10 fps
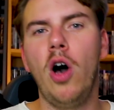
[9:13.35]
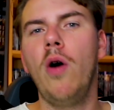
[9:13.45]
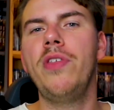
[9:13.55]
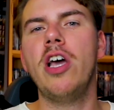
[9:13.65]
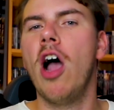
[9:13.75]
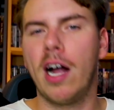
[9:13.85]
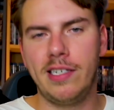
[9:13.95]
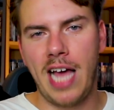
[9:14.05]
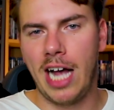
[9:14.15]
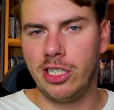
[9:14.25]
Oh, the
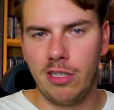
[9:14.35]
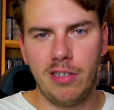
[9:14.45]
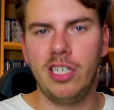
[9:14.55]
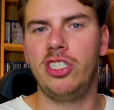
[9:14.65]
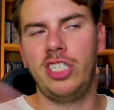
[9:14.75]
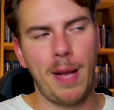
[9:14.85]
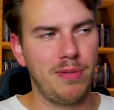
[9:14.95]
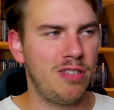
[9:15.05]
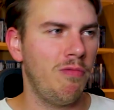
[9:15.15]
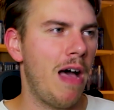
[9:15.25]
architecture, the
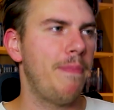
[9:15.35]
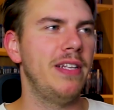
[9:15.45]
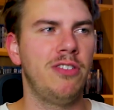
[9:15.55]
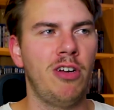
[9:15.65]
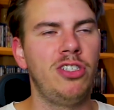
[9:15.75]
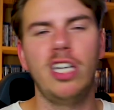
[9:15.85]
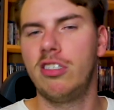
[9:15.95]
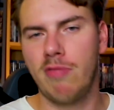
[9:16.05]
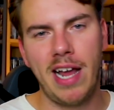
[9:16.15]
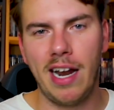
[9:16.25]
ships, the weapons, they're
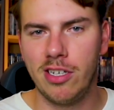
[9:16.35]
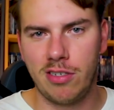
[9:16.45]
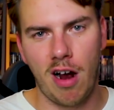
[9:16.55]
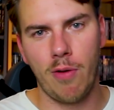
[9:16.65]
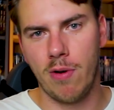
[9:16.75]
just right out of Star